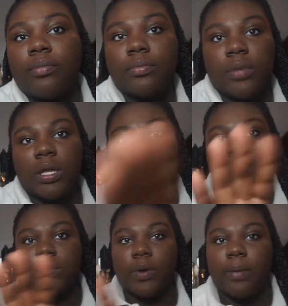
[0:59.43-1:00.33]
I think it's
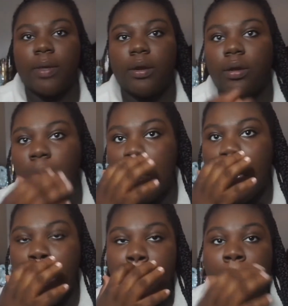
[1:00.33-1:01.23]
way better.
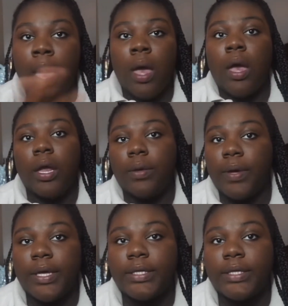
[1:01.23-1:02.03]
Anyways,